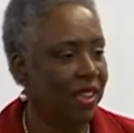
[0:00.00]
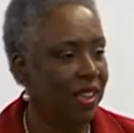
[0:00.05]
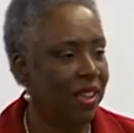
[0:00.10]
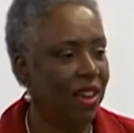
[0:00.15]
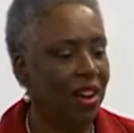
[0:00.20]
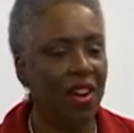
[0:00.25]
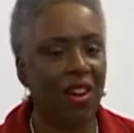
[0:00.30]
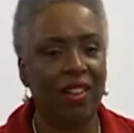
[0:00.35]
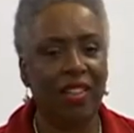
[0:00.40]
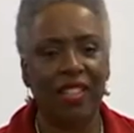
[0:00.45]

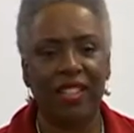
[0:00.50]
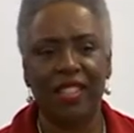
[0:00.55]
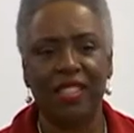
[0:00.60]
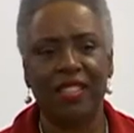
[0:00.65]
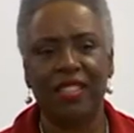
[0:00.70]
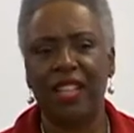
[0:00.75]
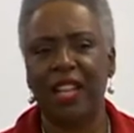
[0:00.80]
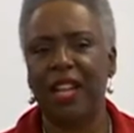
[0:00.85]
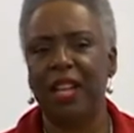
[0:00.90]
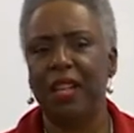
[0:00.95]
All of
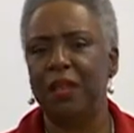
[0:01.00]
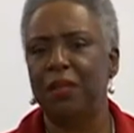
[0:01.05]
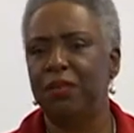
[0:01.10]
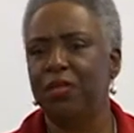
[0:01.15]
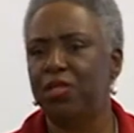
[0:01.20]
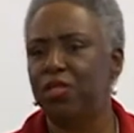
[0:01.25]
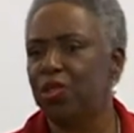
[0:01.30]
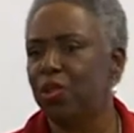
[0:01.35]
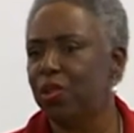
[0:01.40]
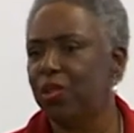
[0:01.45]
these
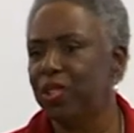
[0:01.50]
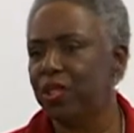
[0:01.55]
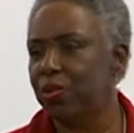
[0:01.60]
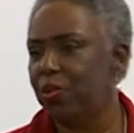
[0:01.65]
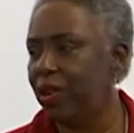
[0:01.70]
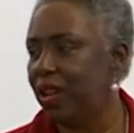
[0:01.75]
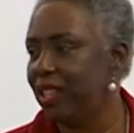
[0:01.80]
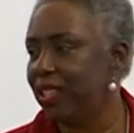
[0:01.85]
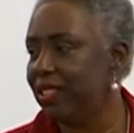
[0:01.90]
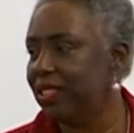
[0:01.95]
names, George
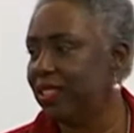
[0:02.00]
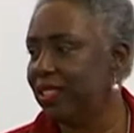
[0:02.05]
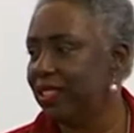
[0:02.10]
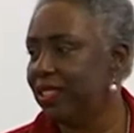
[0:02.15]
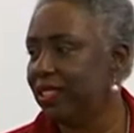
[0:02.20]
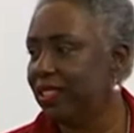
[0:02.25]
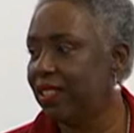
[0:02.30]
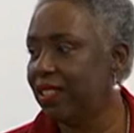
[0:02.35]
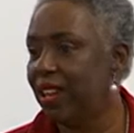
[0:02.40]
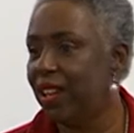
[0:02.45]

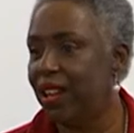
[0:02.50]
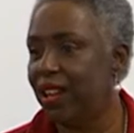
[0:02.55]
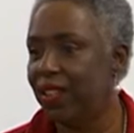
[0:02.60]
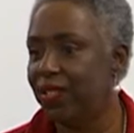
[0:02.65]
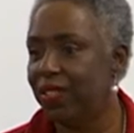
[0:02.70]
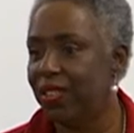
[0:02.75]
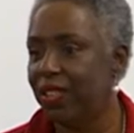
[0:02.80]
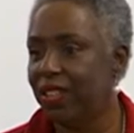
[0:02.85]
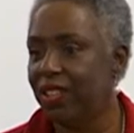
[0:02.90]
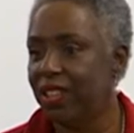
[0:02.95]
Washington
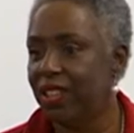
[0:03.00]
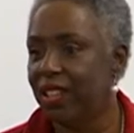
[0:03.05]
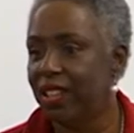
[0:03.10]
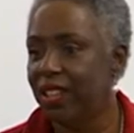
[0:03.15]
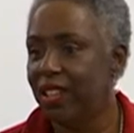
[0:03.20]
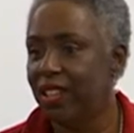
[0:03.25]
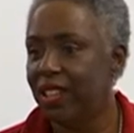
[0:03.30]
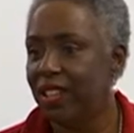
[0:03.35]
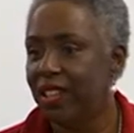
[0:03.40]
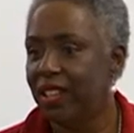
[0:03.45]
Carver,
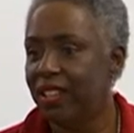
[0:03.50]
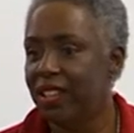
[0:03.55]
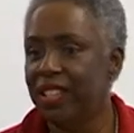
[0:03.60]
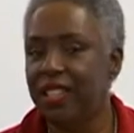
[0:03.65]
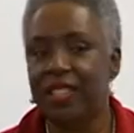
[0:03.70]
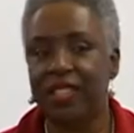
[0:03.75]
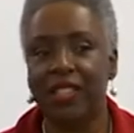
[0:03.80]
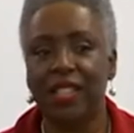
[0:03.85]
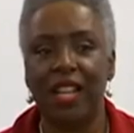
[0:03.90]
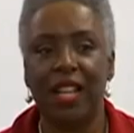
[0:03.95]

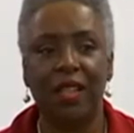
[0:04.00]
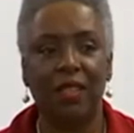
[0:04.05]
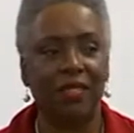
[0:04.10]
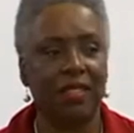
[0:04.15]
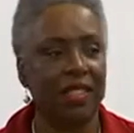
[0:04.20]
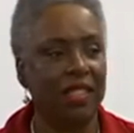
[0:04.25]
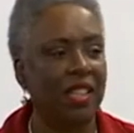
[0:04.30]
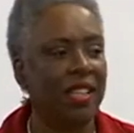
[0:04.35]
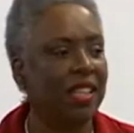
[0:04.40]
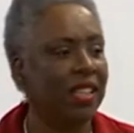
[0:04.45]
these names
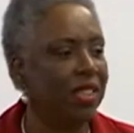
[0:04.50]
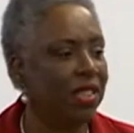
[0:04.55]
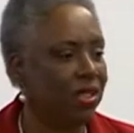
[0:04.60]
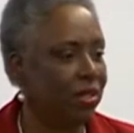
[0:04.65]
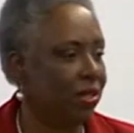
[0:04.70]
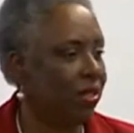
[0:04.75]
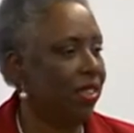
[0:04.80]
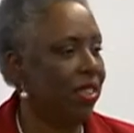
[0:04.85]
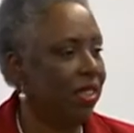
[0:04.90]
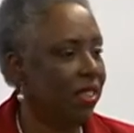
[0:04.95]
in
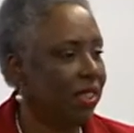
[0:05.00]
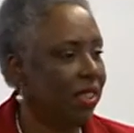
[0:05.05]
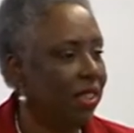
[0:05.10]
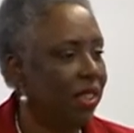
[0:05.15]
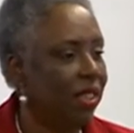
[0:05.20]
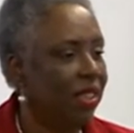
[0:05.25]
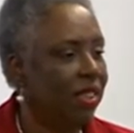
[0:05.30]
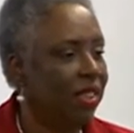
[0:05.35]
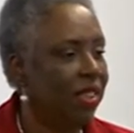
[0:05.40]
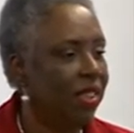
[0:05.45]
history.
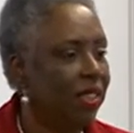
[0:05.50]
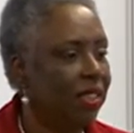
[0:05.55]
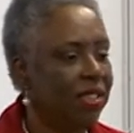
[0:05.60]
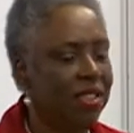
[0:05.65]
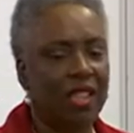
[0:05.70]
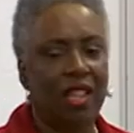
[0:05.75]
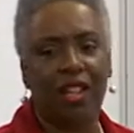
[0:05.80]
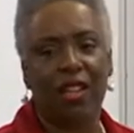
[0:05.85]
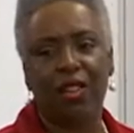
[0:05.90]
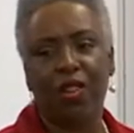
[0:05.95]

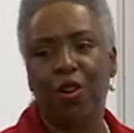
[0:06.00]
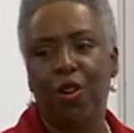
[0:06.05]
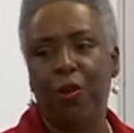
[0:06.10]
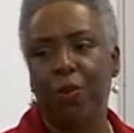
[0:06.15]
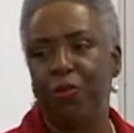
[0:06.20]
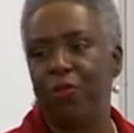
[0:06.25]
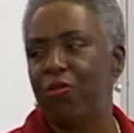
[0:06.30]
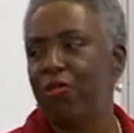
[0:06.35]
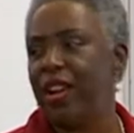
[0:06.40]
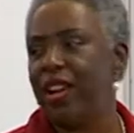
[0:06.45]
John
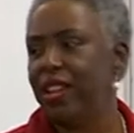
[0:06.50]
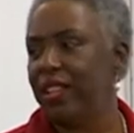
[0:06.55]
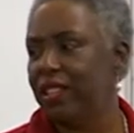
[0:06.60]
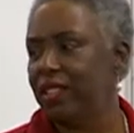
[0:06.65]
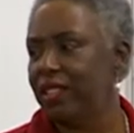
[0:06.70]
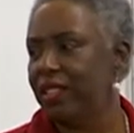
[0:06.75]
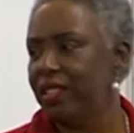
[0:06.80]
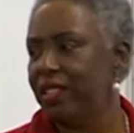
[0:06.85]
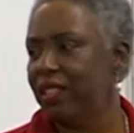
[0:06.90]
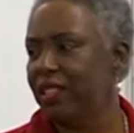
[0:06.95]
Hope
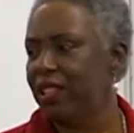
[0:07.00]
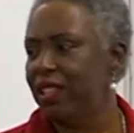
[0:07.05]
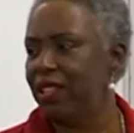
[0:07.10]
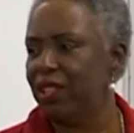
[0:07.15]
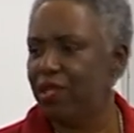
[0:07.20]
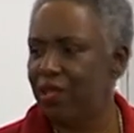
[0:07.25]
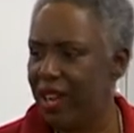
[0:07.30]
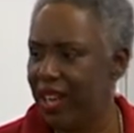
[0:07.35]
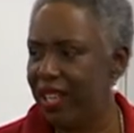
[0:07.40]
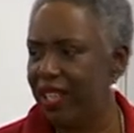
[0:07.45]
Franklin, a
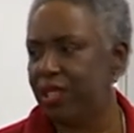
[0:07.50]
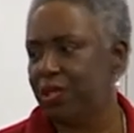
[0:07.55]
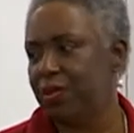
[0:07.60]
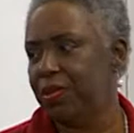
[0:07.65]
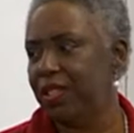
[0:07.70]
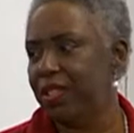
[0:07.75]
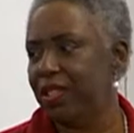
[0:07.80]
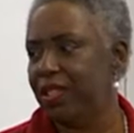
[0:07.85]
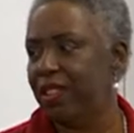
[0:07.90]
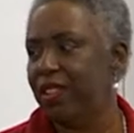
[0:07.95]

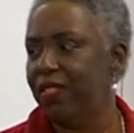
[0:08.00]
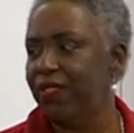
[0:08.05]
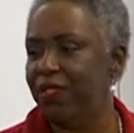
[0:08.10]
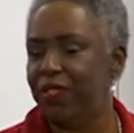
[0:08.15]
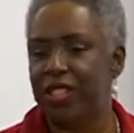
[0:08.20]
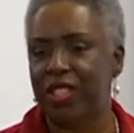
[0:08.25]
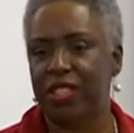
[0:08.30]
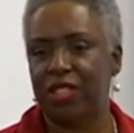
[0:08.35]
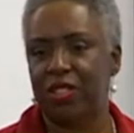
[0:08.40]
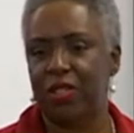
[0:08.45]
graduate of
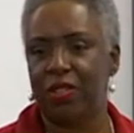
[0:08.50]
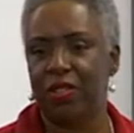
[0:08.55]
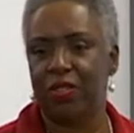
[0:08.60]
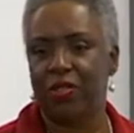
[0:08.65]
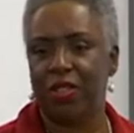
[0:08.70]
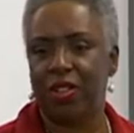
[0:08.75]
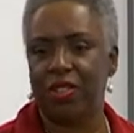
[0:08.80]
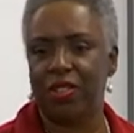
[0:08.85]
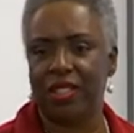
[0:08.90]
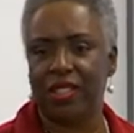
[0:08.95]
Fisk
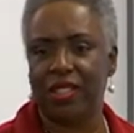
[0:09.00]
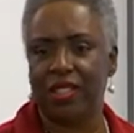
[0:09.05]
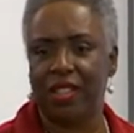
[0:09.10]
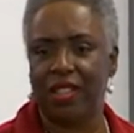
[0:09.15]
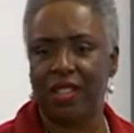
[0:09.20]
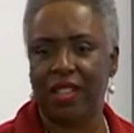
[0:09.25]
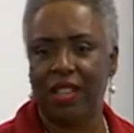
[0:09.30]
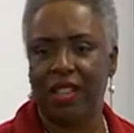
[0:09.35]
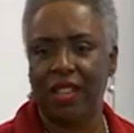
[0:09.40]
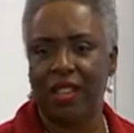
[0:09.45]
University.